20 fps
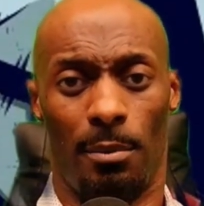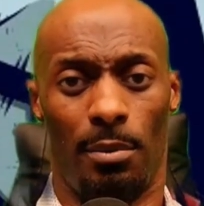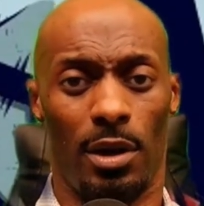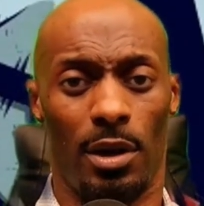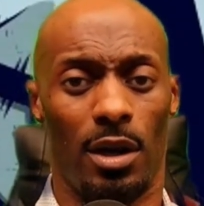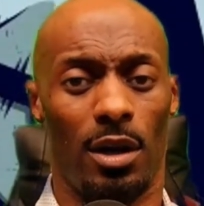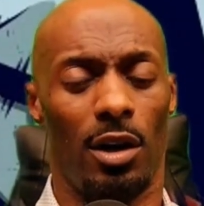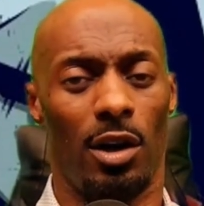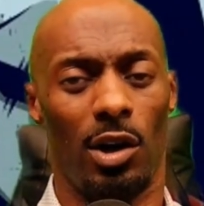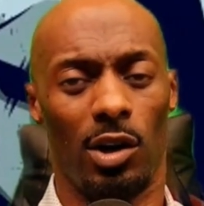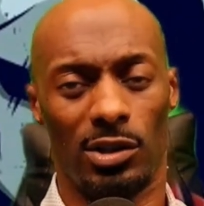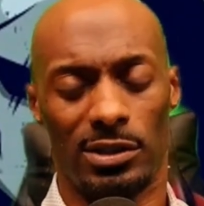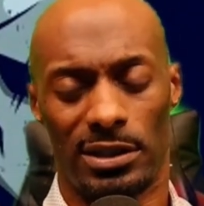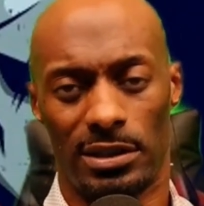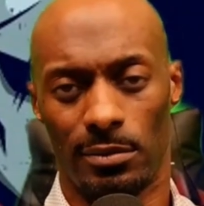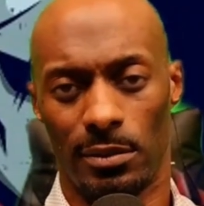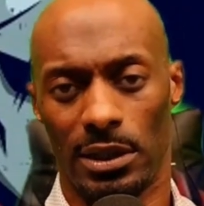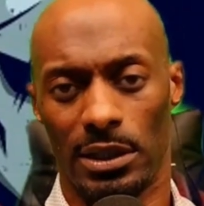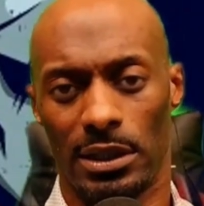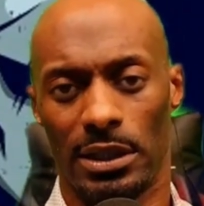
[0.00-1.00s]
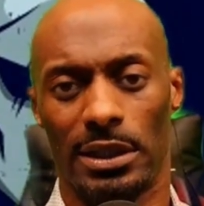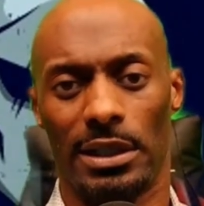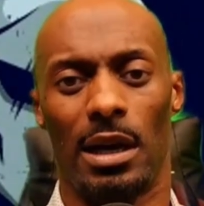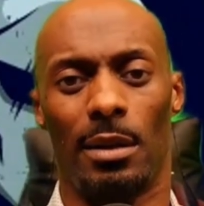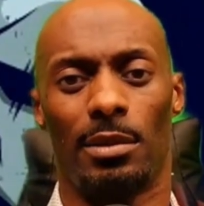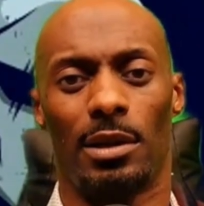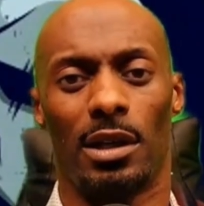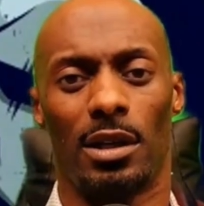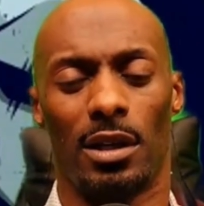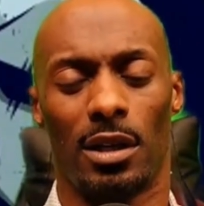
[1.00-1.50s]
but ultimately
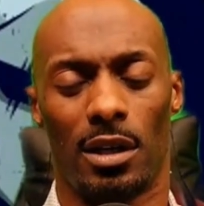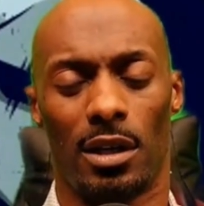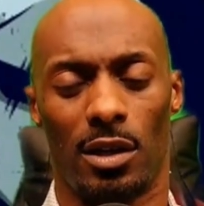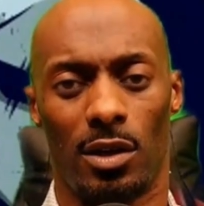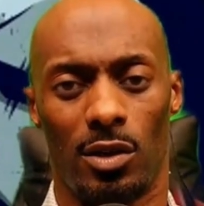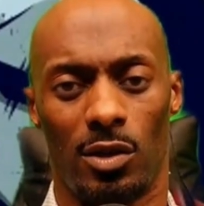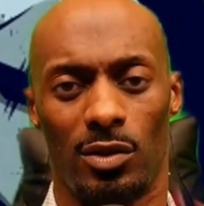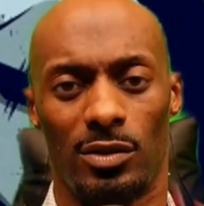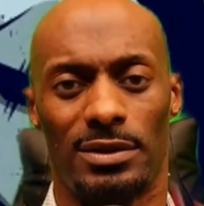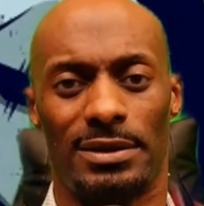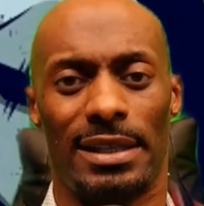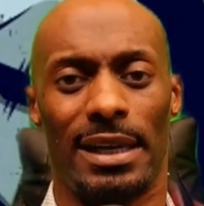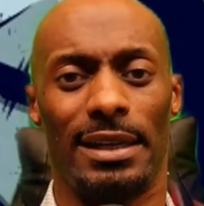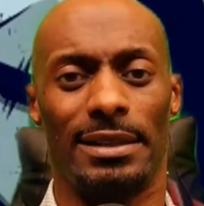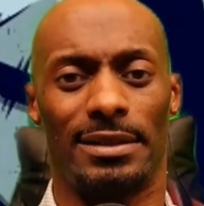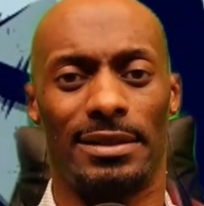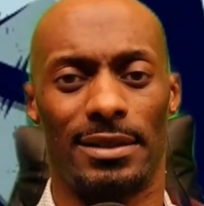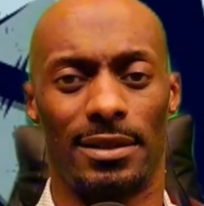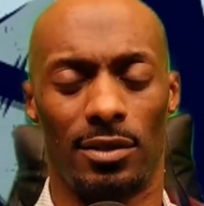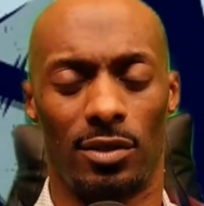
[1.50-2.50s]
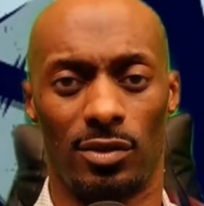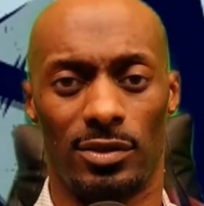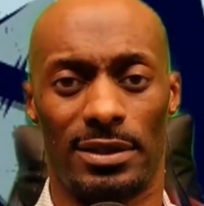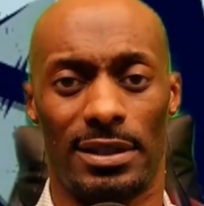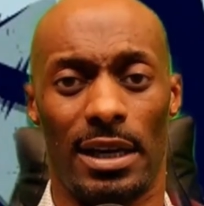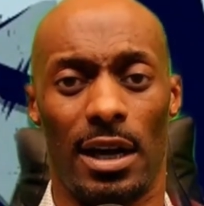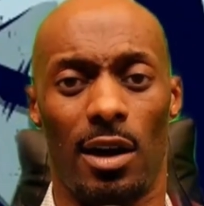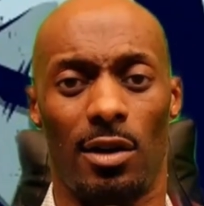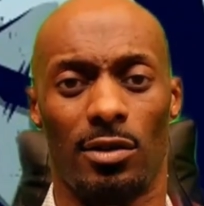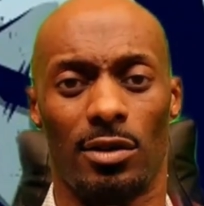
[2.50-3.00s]
I'm going to go Tatsuro
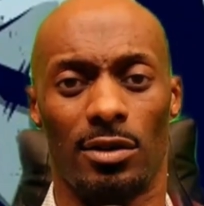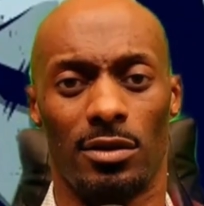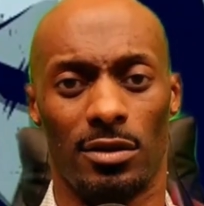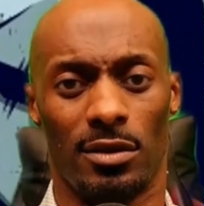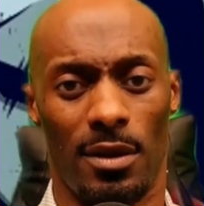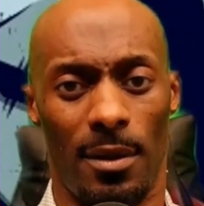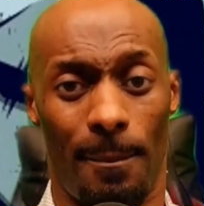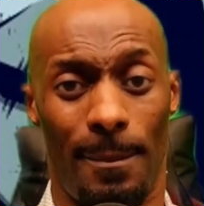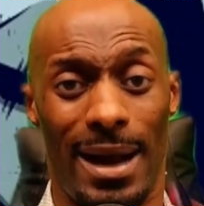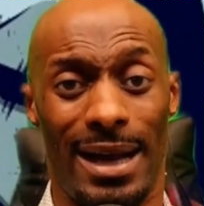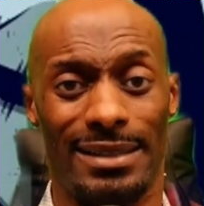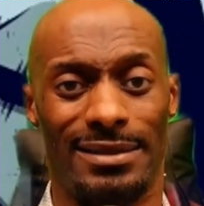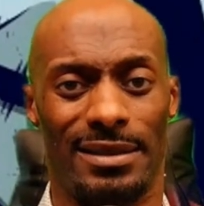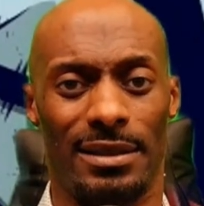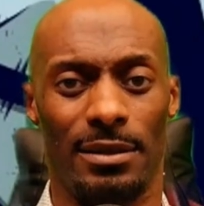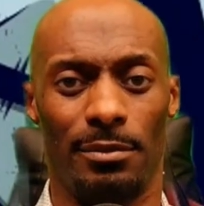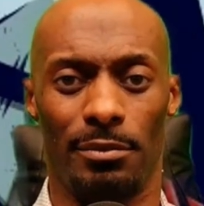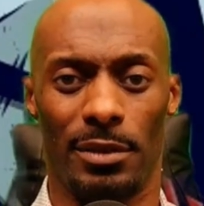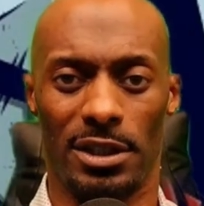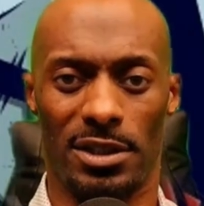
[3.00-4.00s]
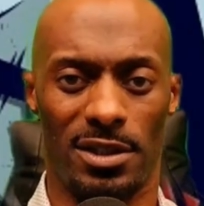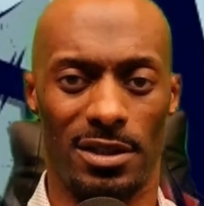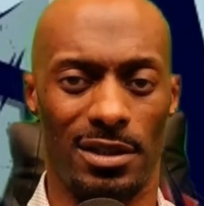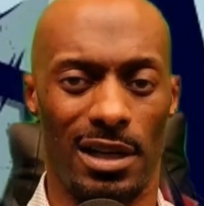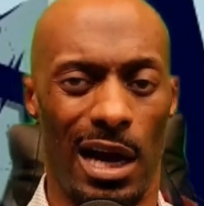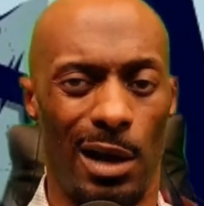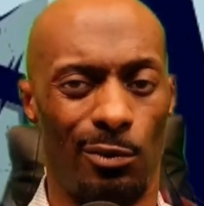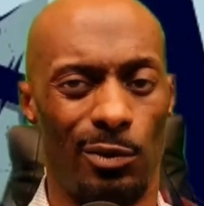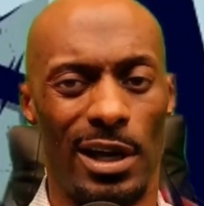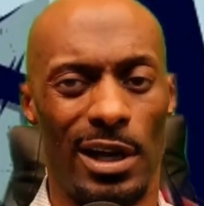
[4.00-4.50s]
Taira by
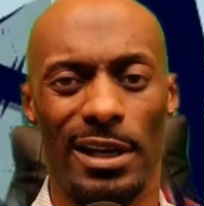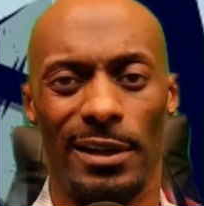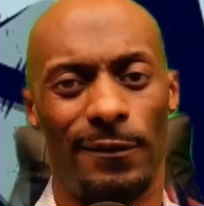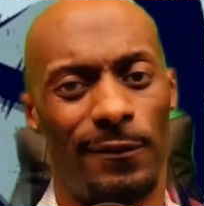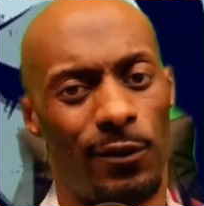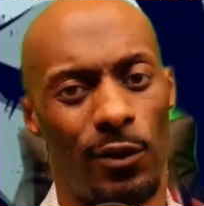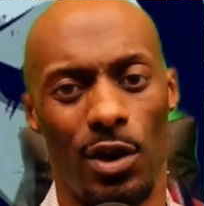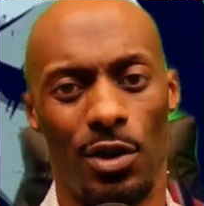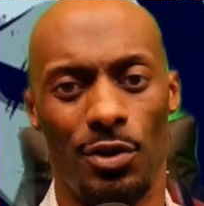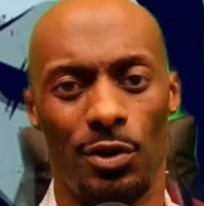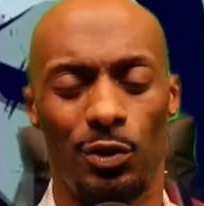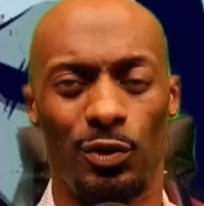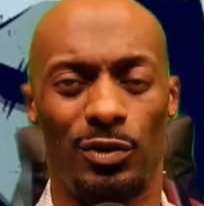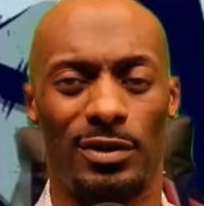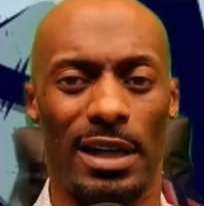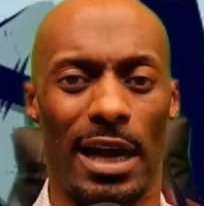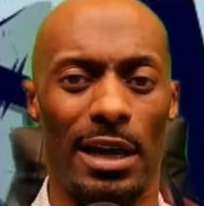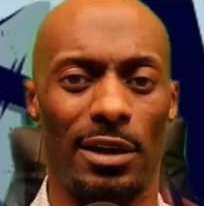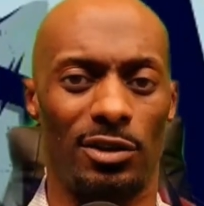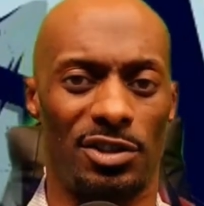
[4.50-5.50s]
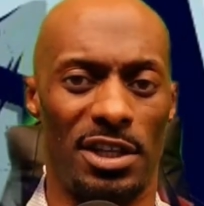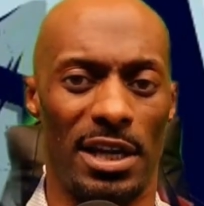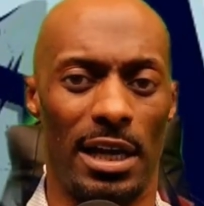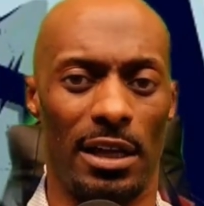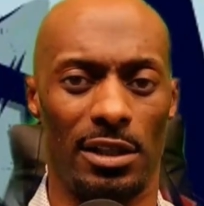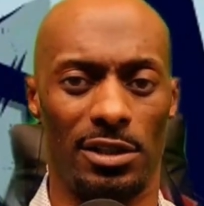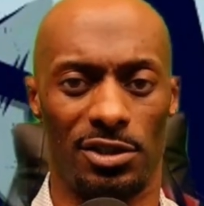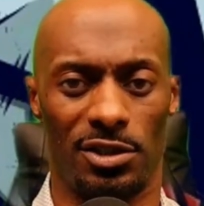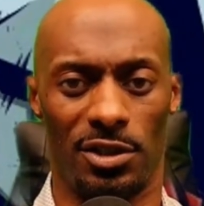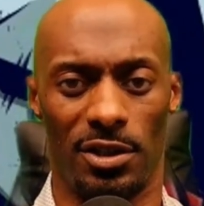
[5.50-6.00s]
submission. I'm ready for a new title
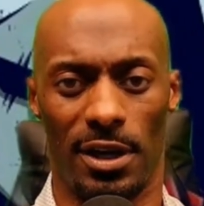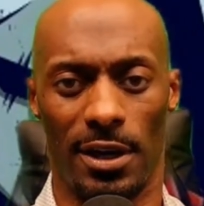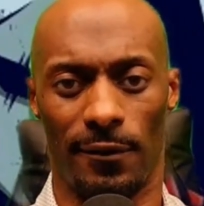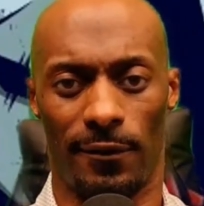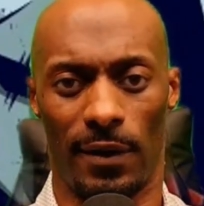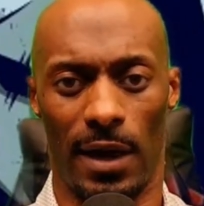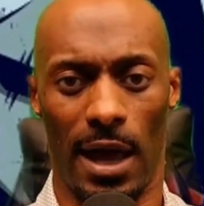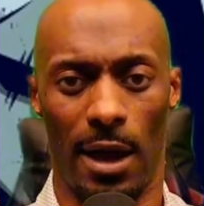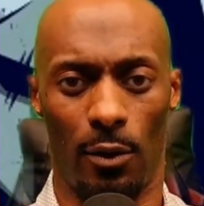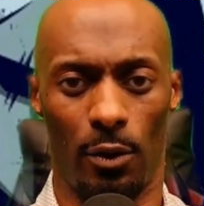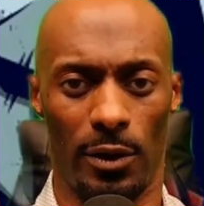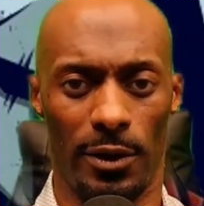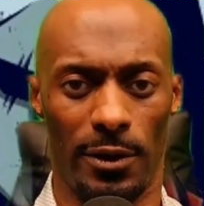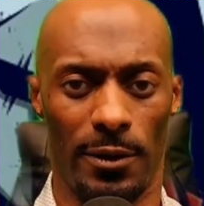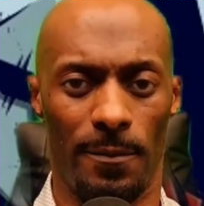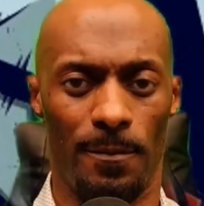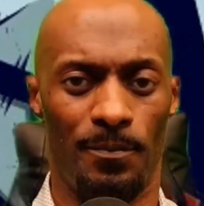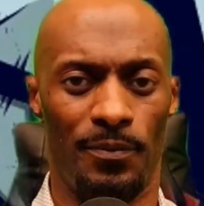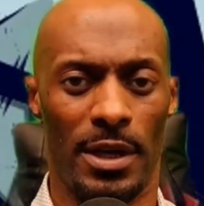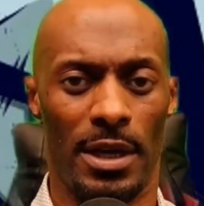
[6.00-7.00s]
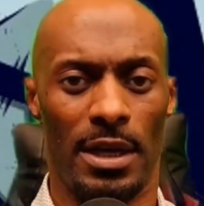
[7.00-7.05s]
challenger at flyweight.